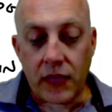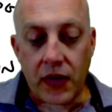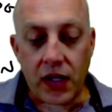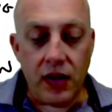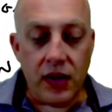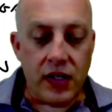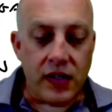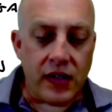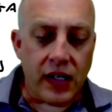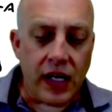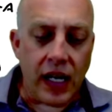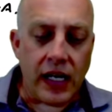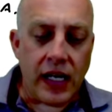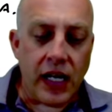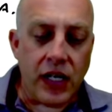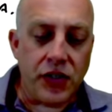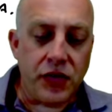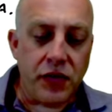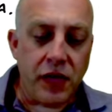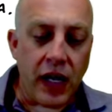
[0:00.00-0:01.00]
This
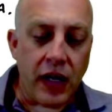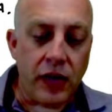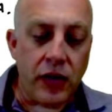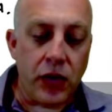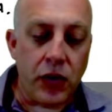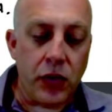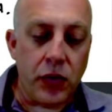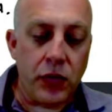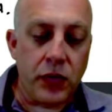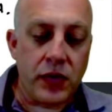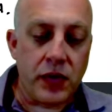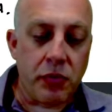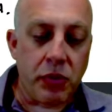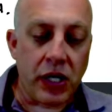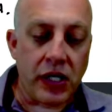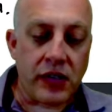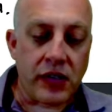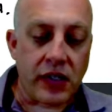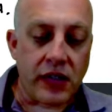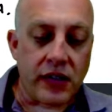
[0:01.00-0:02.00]
kh value
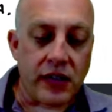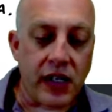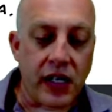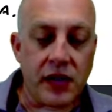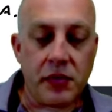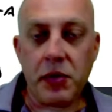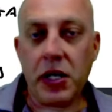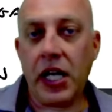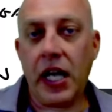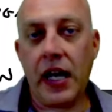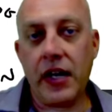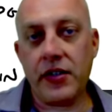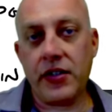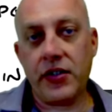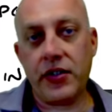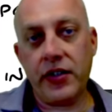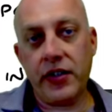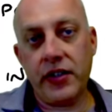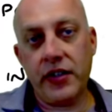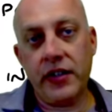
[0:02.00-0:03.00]
depends on seismic hazard.